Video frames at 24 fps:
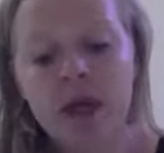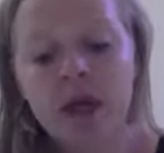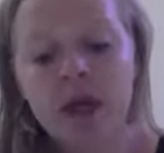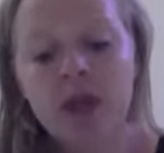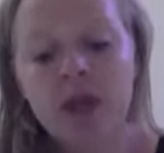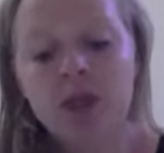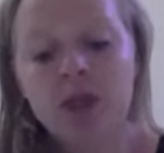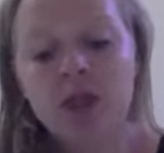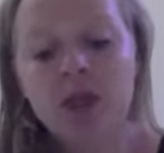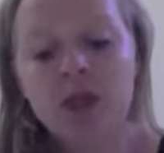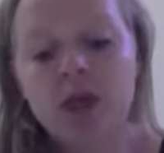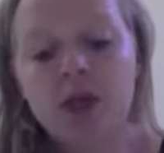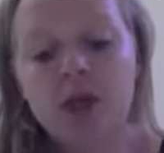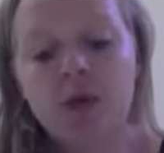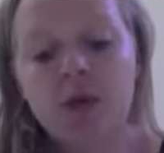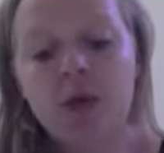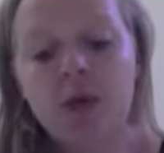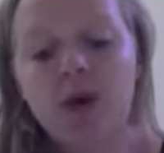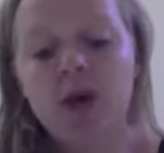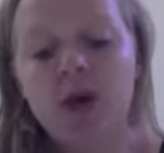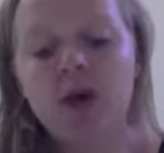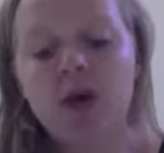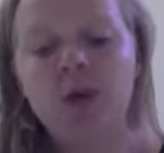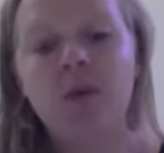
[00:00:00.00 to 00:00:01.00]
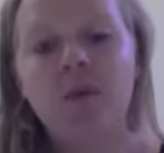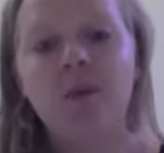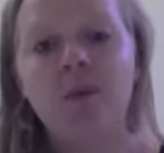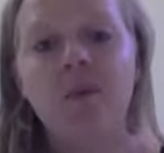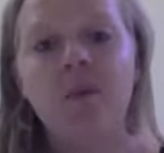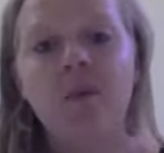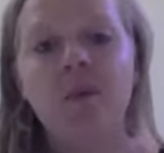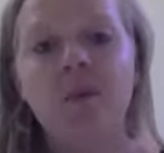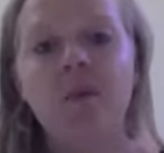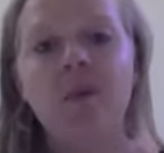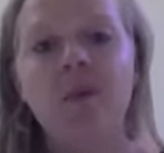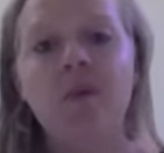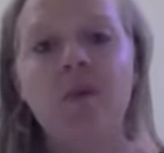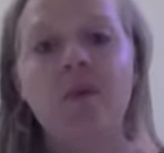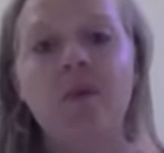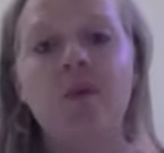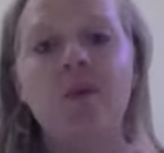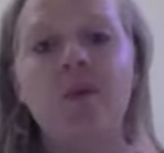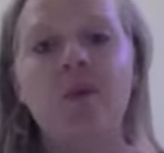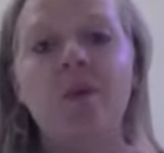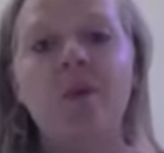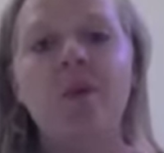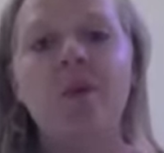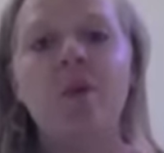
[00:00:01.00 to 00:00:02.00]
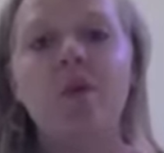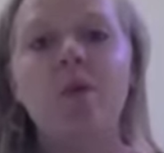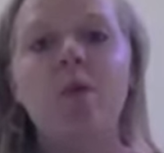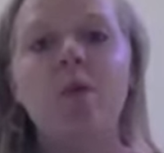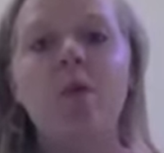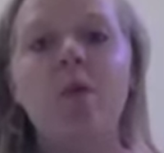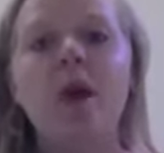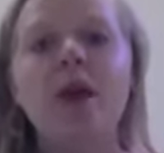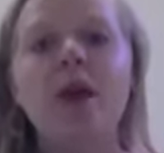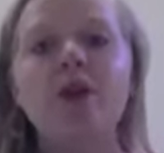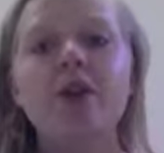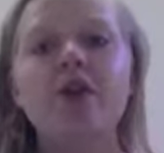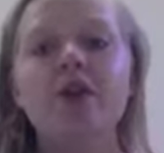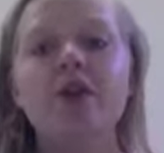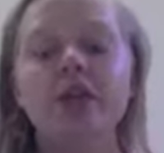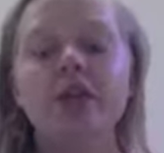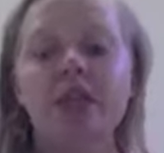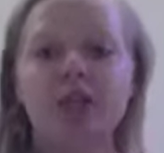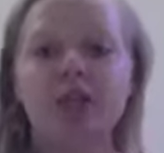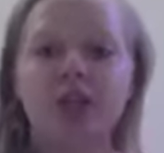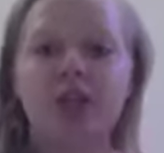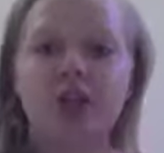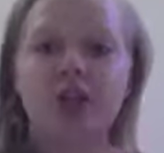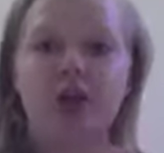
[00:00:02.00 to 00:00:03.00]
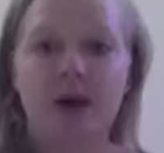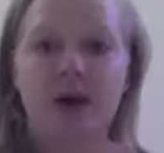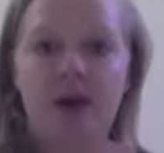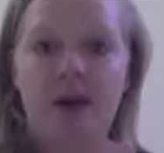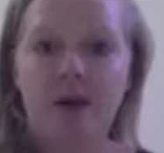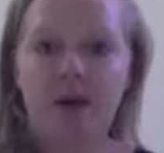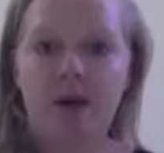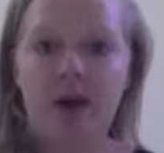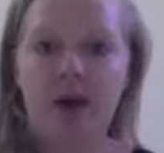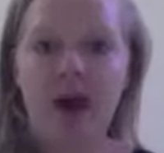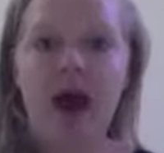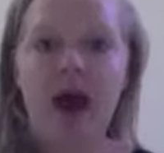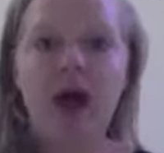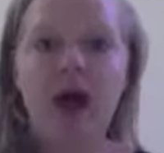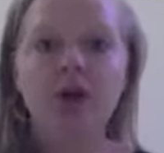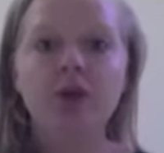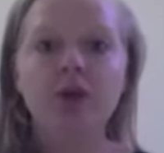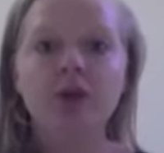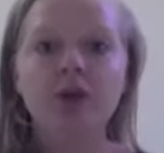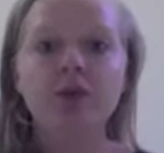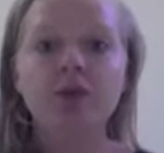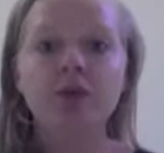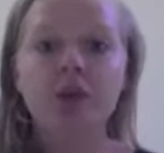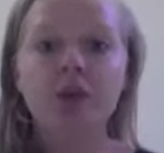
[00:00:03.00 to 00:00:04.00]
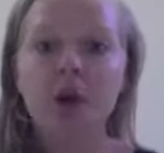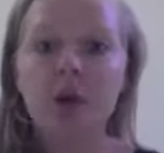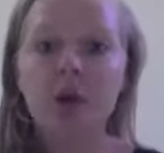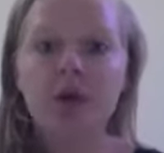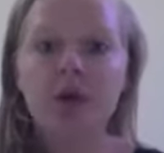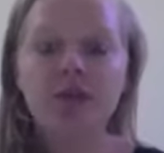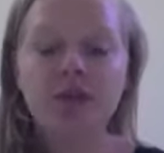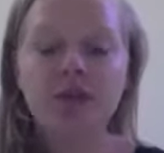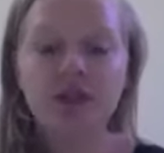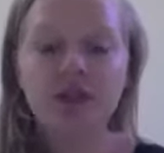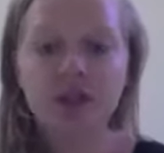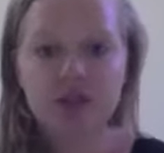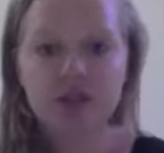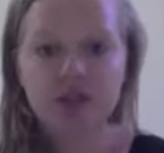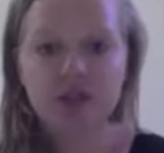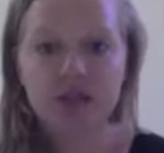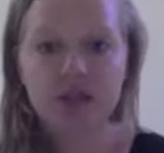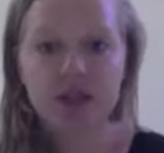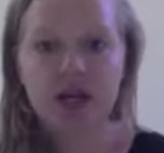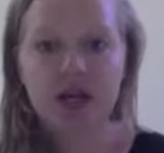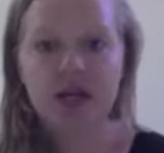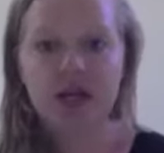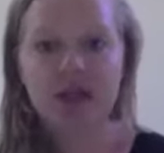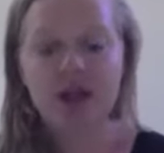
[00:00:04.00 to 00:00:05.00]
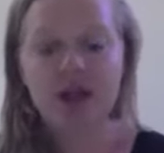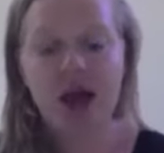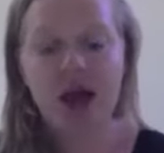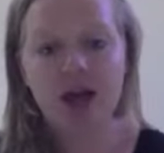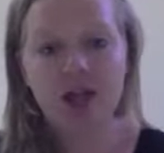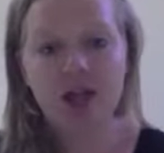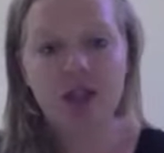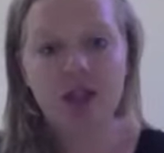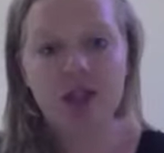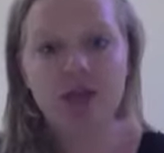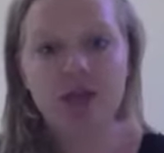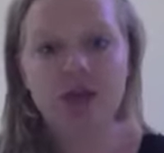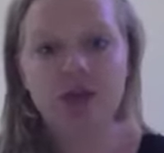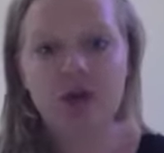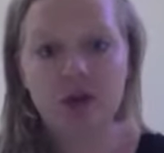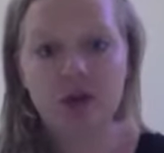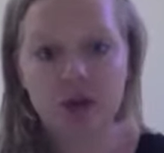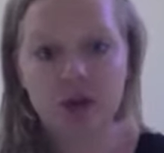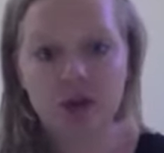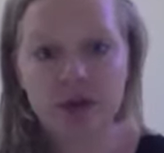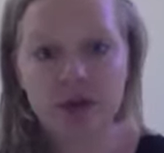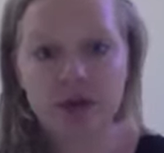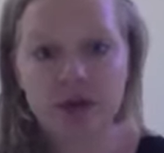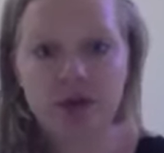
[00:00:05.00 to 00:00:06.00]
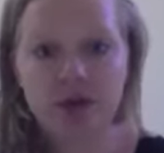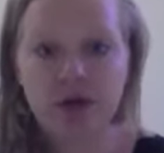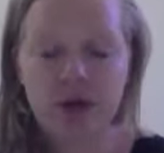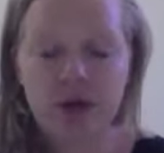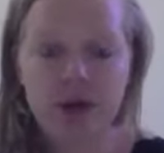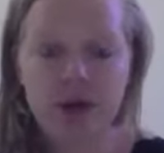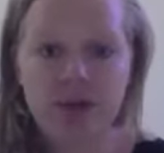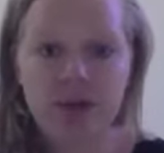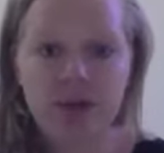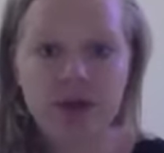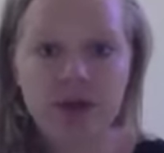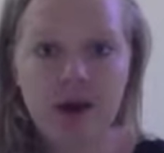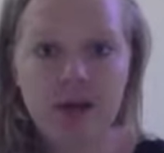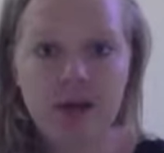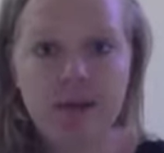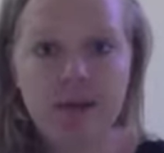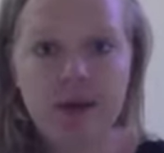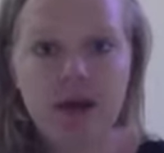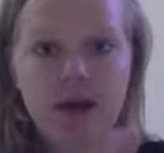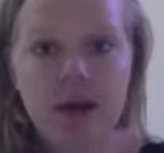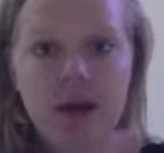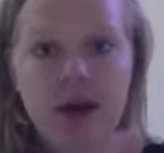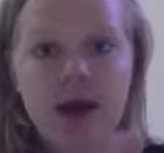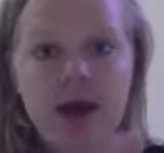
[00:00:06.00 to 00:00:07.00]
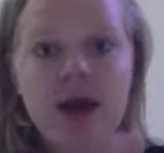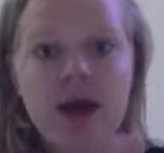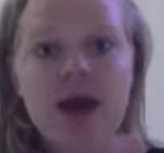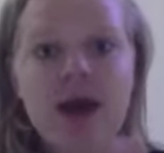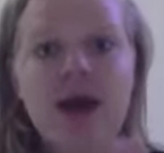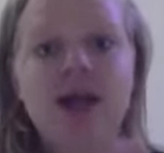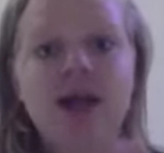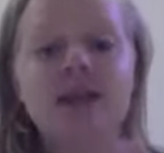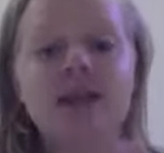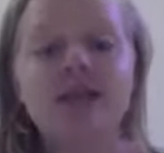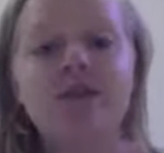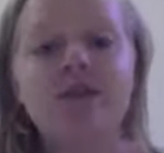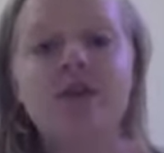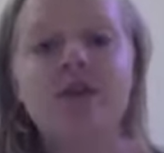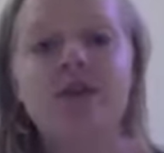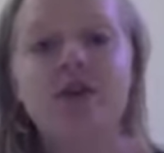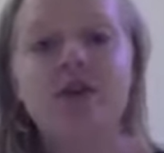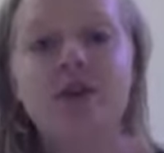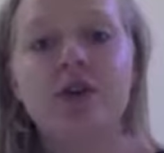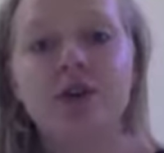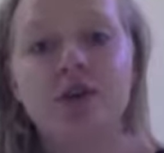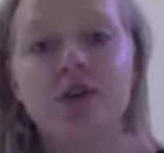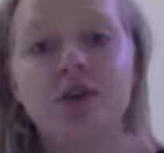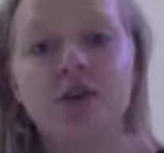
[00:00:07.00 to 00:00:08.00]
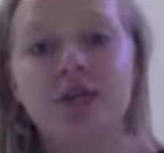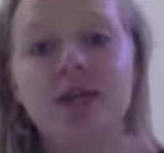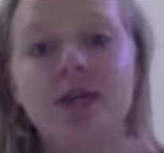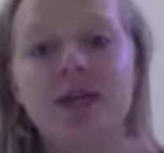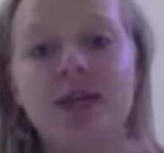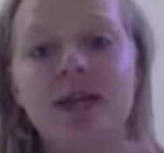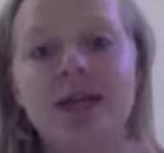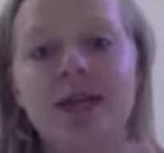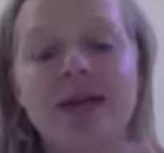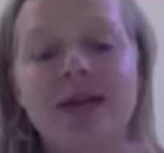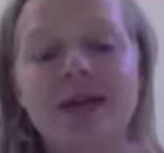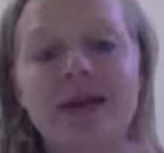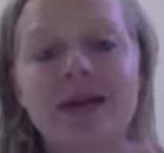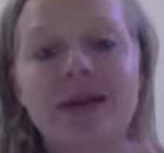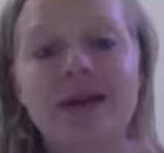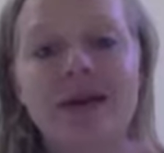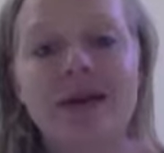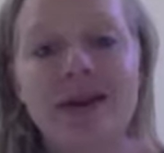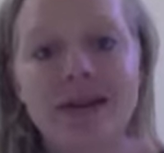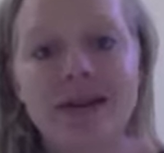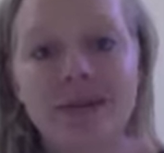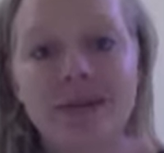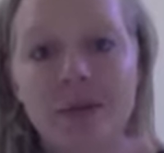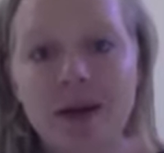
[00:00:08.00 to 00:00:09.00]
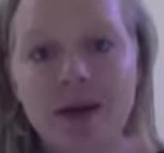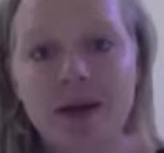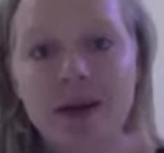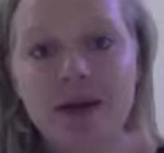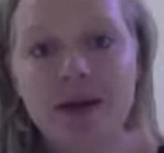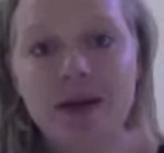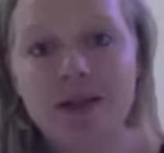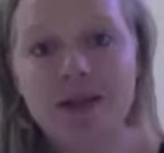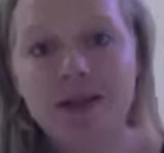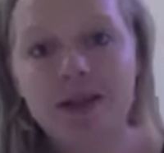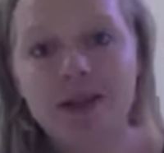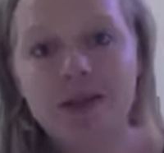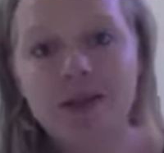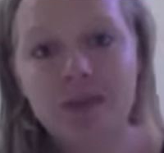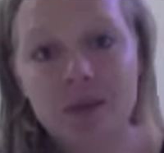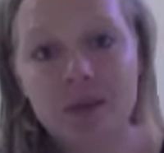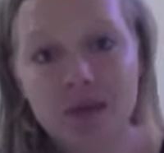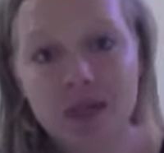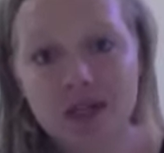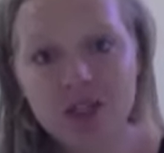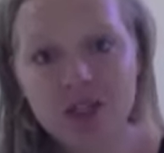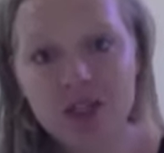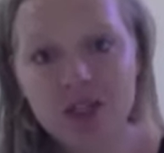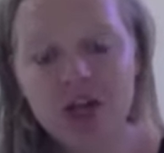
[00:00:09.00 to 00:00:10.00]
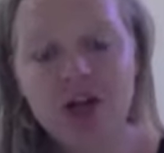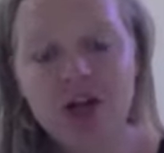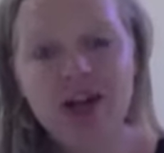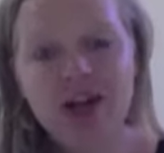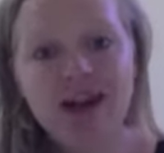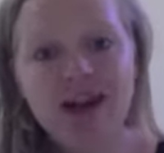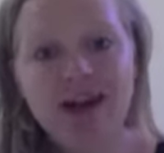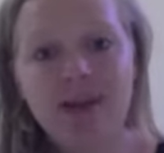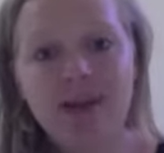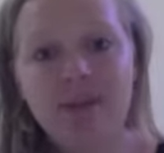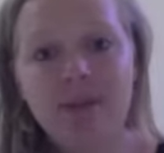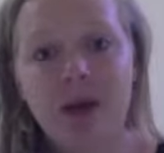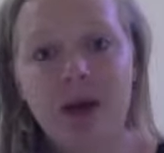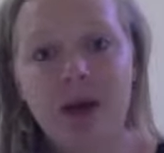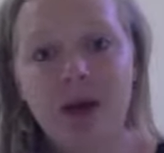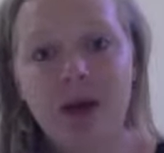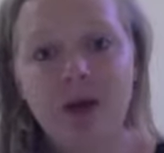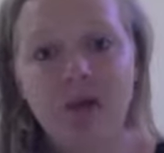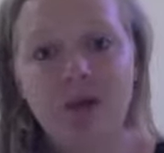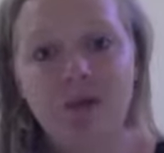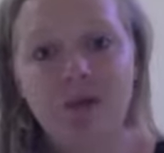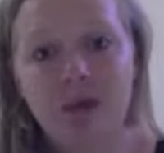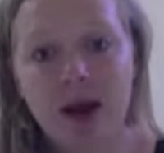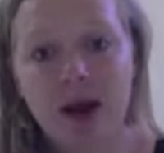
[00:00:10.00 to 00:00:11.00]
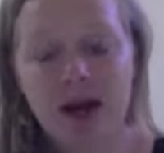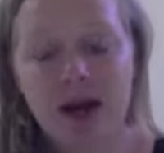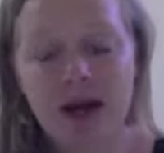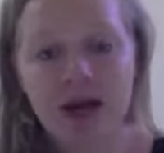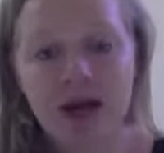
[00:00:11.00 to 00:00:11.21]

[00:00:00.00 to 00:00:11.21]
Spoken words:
So when you're teaching grammar, how you know if a student has actually learned the grammar topic is if they're using it in their independent speech or an independent writing.